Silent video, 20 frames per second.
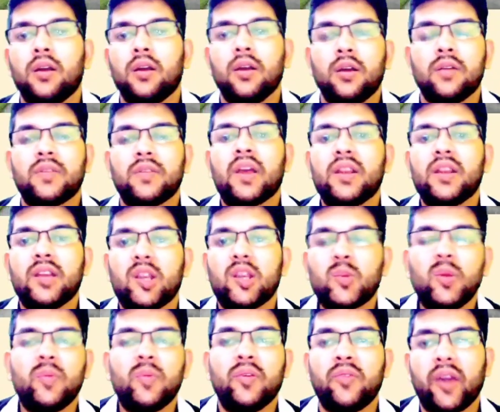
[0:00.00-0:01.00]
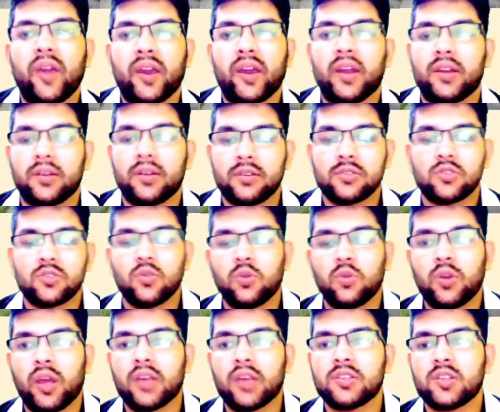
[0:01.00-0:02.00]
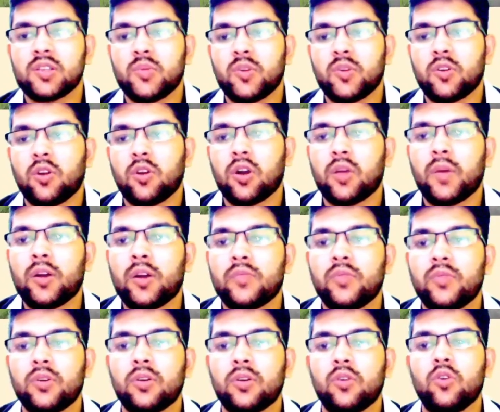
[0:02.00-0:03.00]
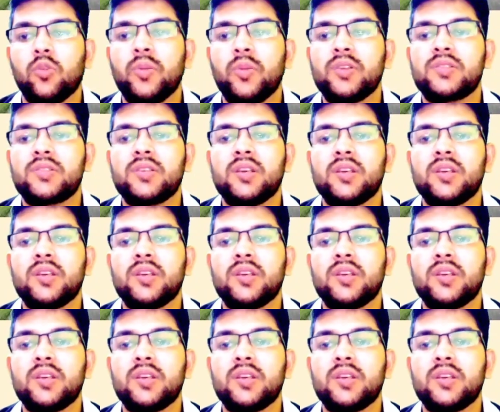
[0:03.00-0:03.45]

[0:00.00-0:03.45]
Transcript: then it will be vacant so next if you talk about for obc